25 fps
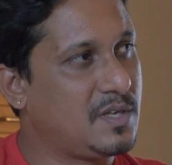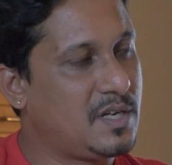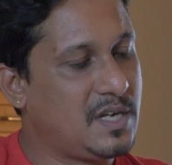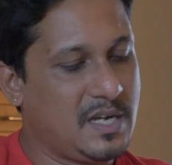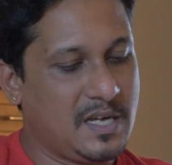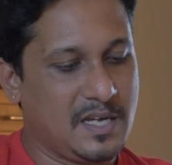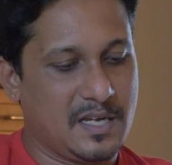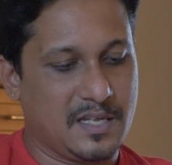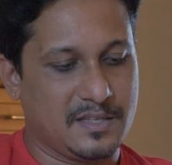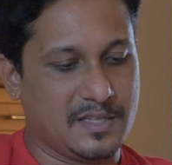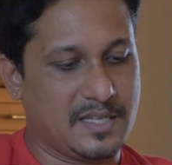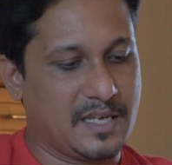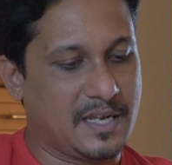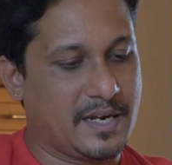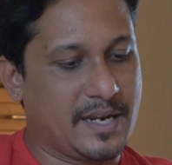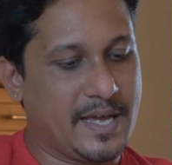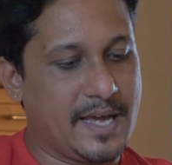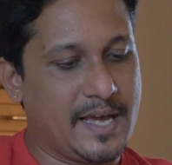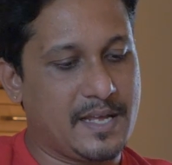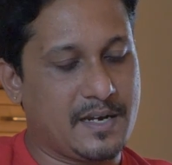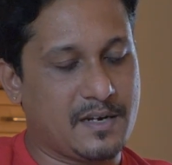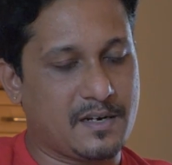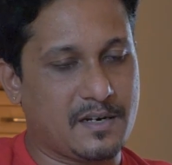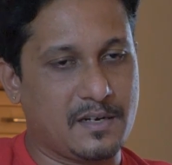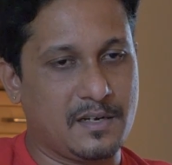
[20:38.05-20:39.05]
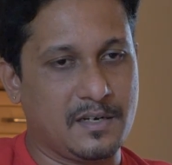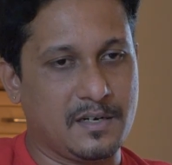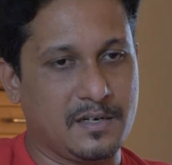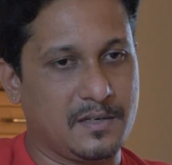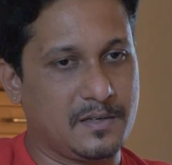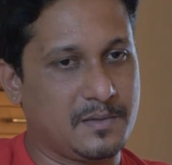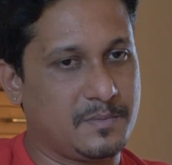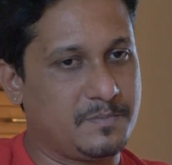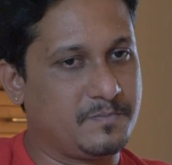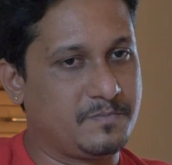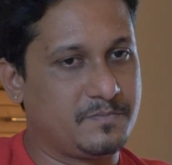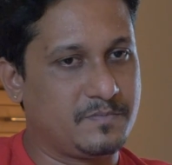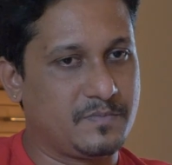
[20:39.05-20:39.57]
The
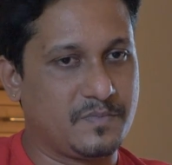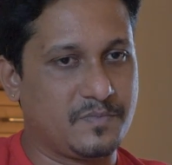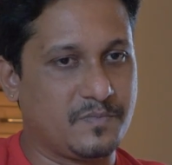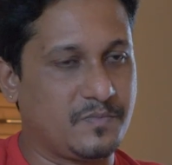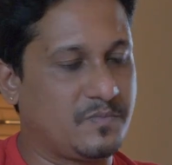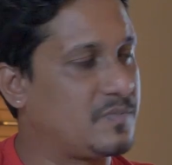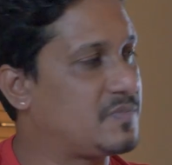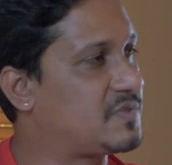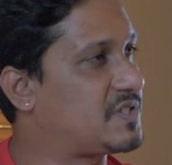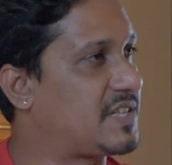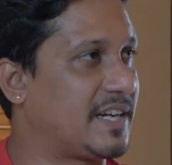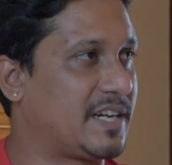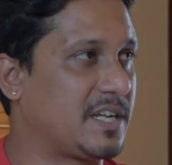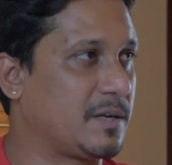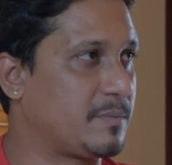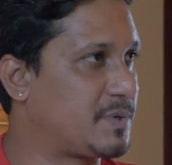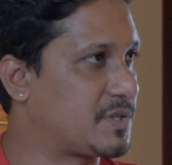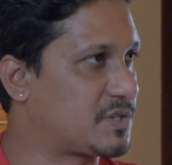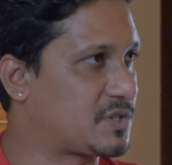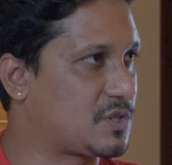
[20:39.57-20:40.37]
rear setup